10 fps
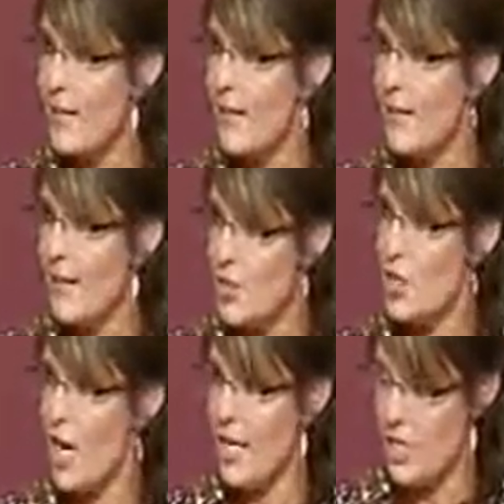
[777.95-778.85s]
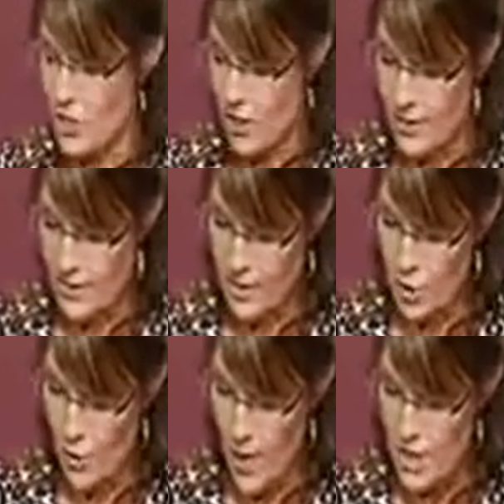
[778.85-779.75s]
and change the
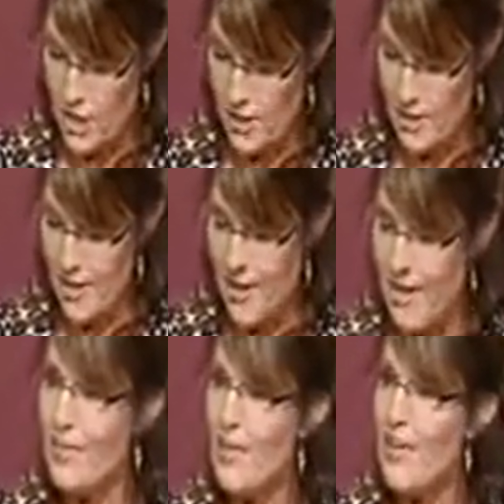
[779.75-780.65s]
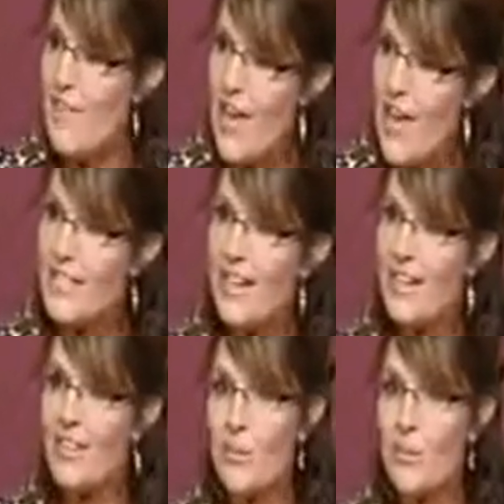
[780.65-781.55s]
situation, then they vent in the
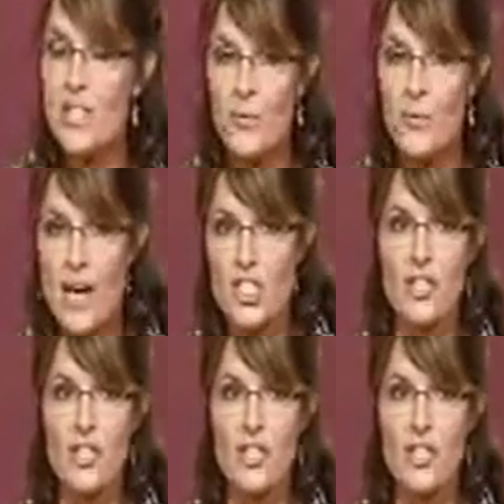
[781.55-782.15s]
right direction.